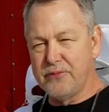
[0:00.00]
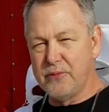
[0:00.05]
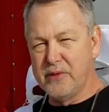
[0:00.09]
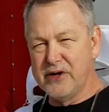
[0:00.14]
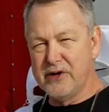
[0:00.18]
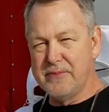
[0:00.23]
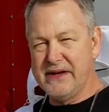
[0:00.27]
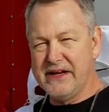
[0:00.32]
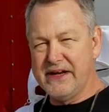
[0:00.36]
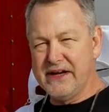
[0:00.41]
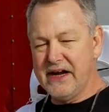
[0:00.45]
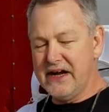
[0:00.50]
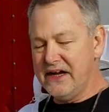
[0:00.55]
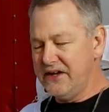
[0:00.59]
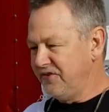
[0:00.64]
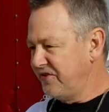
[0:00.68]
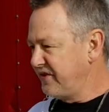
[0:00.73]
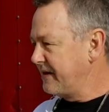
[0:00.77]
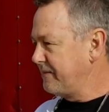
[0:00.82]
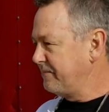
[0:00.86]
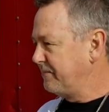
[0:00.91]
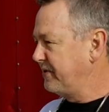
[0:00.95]
winter bee
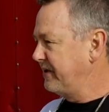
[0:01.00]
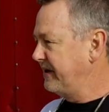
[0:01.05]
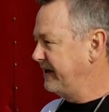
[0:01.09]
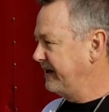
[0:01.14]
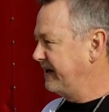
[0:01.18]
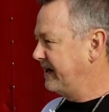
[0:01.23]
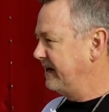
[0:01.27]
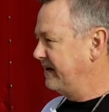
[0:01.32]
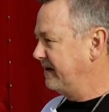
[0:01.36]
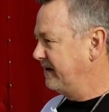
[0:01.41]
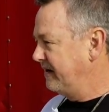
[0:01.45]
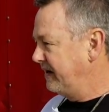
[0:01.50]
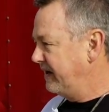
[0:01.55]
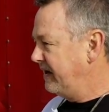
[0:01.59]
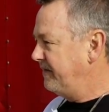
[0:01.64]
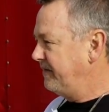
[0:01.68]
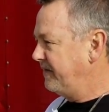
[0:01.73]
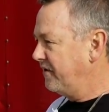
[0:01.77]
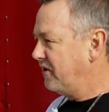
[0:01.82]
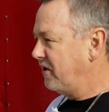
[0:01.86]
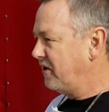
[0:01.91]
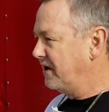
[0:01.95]
kinds that I'm putting on,
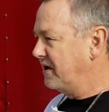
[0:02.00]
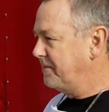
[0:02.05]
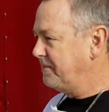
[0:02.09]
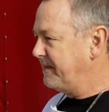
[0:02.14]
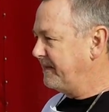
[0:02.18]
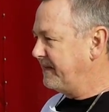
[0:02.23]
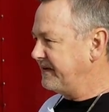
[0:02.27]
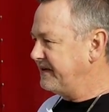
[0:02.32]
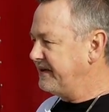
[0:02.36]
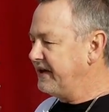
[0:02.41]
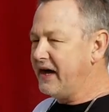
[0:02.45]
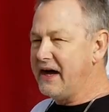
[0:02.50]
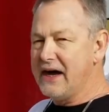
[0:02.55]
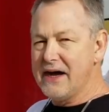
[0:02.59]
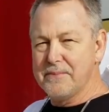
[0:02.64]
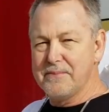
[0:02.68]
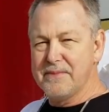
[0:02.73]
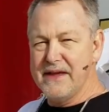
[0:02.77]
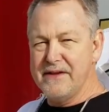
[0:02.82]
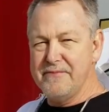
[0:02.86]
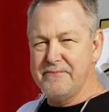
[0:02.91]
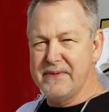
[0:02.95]
and they're all up at the
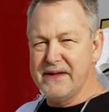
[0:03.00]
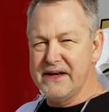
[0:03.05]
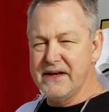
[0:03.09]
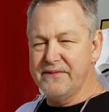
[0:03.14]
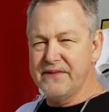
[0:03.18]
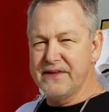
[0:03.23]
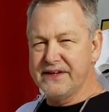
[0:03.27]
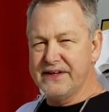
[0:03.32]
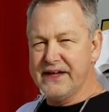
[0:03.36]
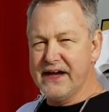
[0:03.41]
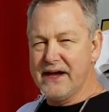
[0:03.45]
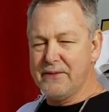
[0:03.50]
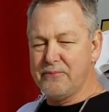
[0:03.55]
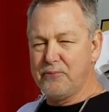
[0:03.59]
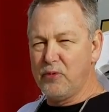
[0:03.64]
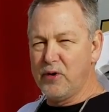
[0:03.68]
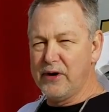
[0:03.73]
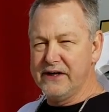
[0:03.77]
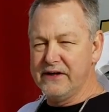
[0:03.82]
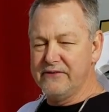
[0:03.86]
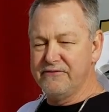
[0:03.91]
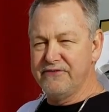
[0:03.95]
top. They've been at the top
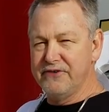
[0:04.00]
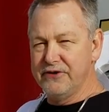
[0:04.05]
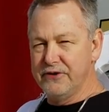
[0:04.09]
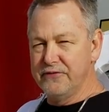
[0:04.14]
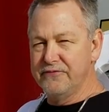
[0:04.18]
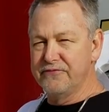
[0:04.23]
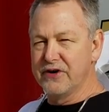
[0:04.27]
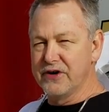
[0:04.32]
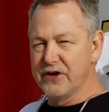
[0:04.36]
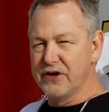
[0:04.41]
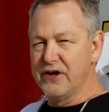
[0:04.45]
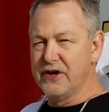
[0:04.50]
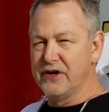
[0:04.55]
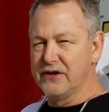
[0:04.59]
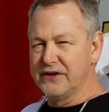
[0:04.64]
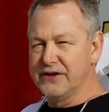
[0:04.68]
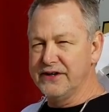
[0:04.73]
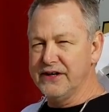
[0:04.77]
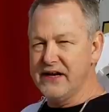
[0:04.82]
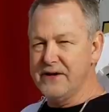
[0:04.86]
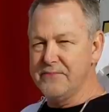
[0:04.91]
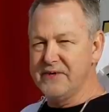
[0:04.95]
wanting food for a long
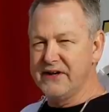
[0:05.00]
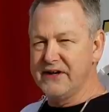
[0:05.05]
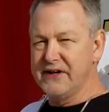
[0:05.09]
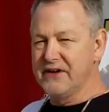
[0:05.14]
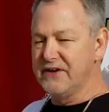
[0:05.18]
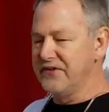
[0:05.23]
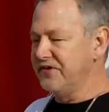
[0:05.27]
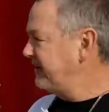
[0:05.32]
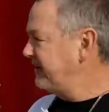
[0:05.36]
time because,